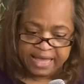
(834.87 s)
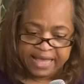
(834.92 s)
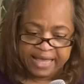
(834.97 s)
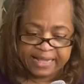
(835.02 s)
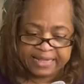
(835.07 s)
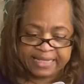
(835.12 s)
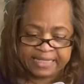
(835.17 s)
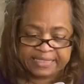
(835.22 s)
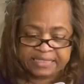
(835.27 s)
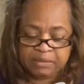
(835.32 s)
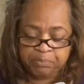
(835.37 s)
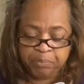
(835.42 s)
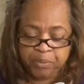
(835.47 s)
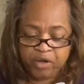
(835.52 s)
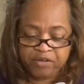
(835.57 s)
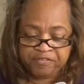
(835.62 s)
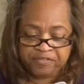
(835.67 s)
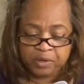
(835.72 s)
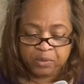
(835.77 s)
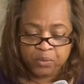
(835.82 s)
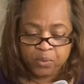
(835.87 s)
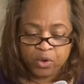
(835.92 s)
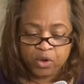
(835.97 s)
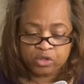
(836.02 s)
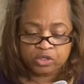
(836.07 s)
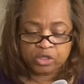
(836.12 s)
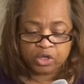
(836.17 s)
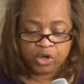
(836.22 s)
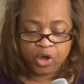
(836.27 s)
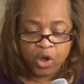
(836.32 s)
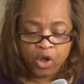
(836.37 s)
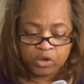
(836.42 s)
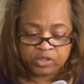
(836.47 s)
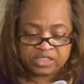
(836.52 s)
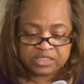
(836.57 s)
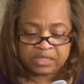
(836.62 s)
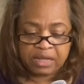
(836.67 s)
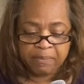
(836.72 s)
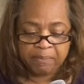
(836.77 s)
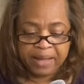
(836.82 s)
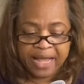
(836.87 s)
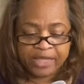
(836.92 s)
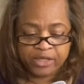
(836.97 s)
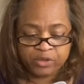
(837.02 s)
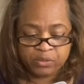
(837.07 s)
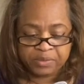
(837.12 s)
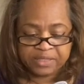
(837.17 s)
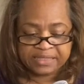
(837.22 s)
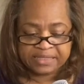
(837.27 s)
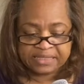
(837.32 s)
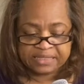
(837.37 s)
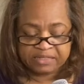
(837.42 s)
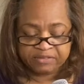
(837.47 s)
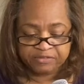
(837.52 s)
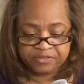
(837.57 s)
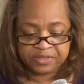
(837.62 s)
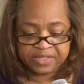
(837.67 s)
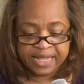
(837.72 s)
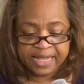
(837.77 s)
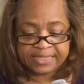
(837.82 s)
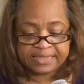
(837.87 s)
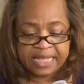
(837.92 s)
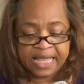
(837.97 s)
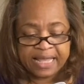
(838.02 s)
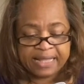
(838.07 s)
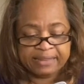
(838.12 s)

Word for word: In this imperfect world cursed by human sinfulness,